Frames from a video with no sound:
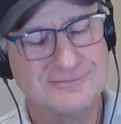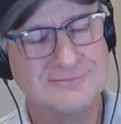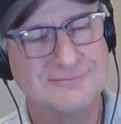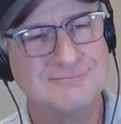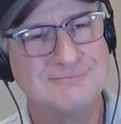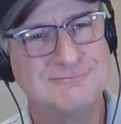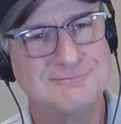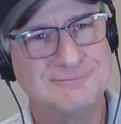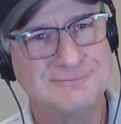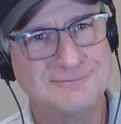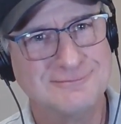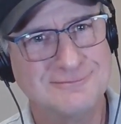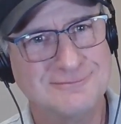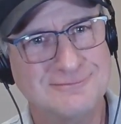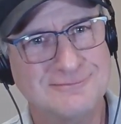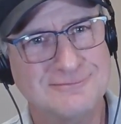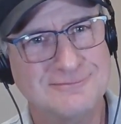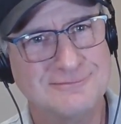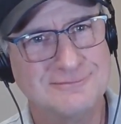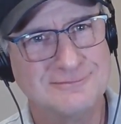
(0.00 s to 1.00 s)

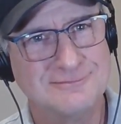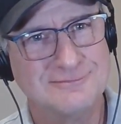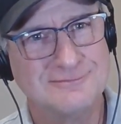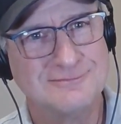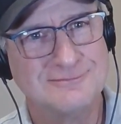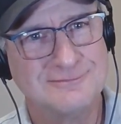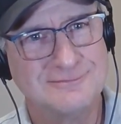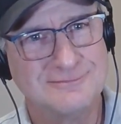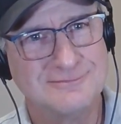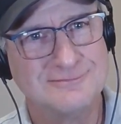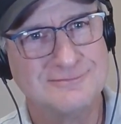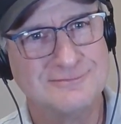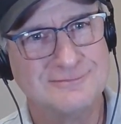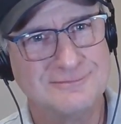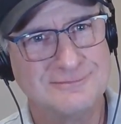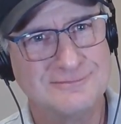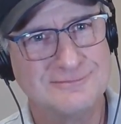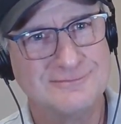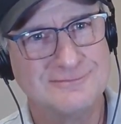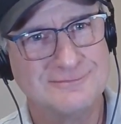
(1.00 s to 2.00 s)

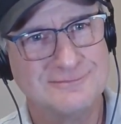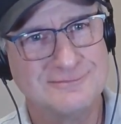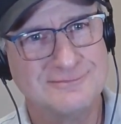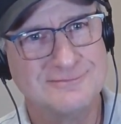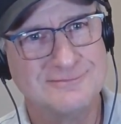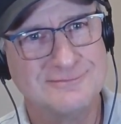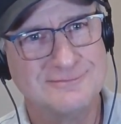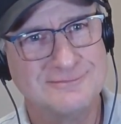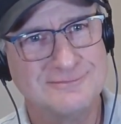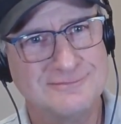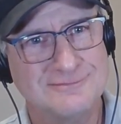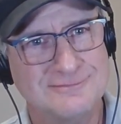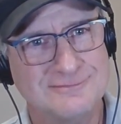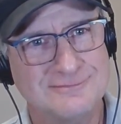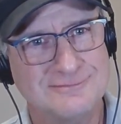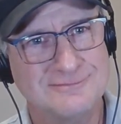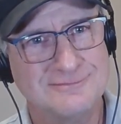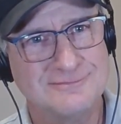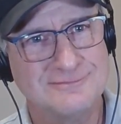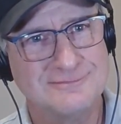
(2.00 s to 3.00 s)

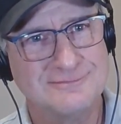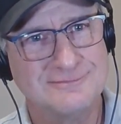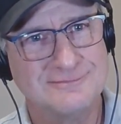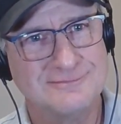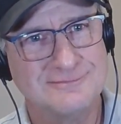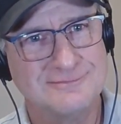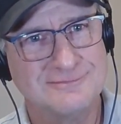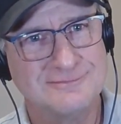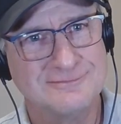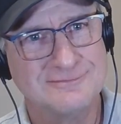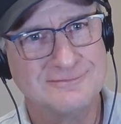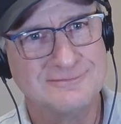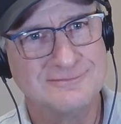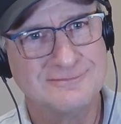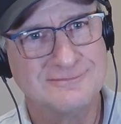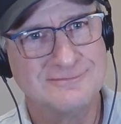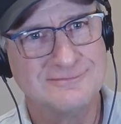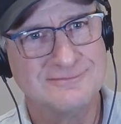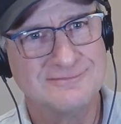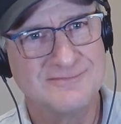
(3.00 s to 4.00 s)

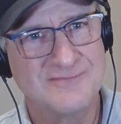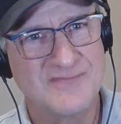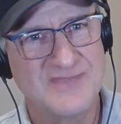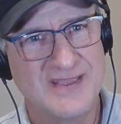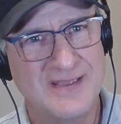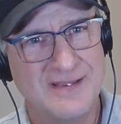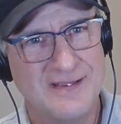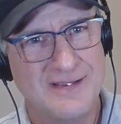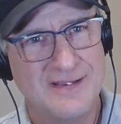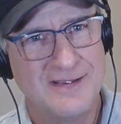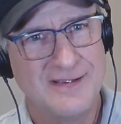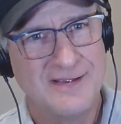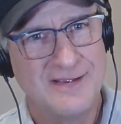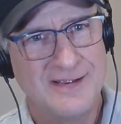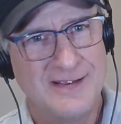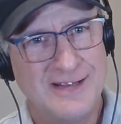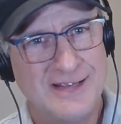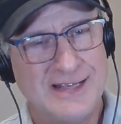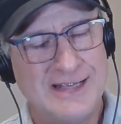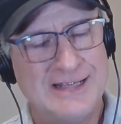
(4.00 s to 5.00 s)

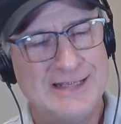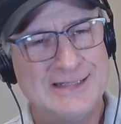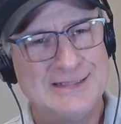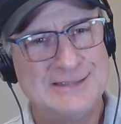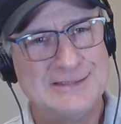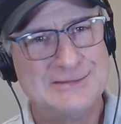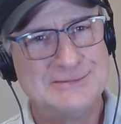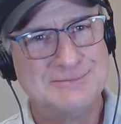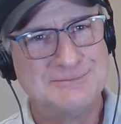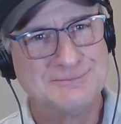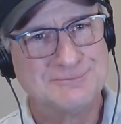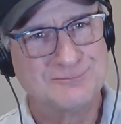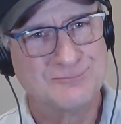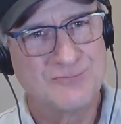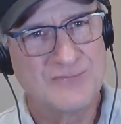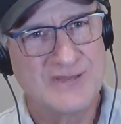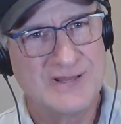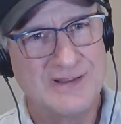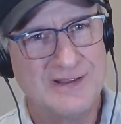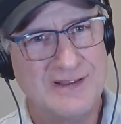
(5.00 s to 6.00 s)

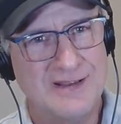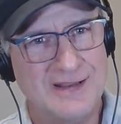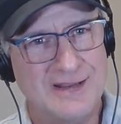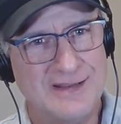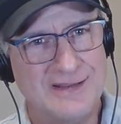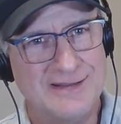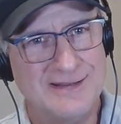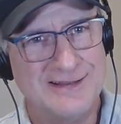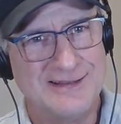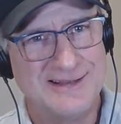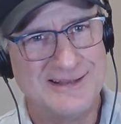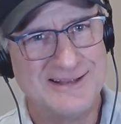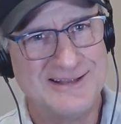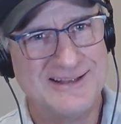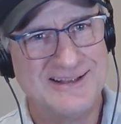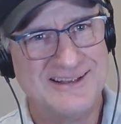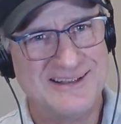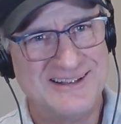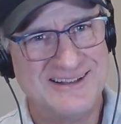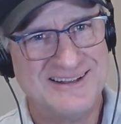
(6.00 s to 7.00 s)

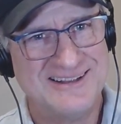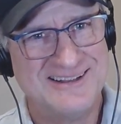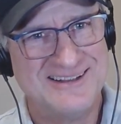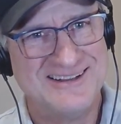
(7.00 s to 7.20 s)
(not speaking)